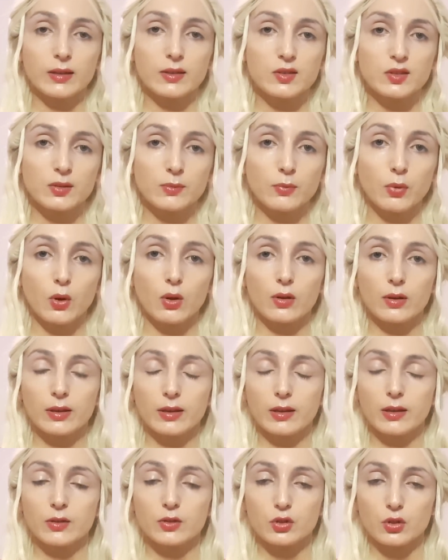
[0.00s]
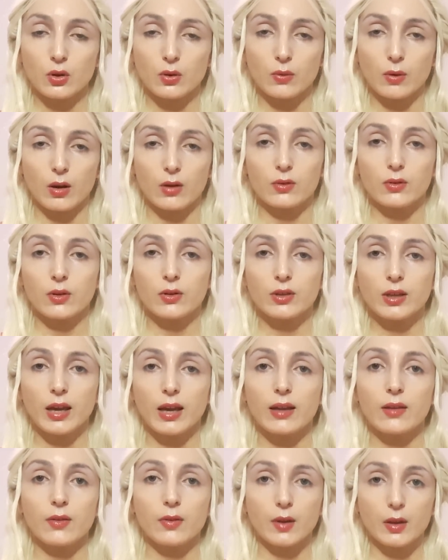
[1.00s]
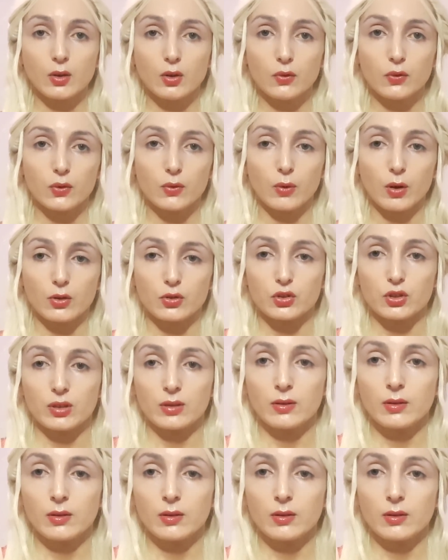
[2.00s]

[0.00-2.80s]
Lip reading: it's symbolic, and so on. Okay, thank you for watching.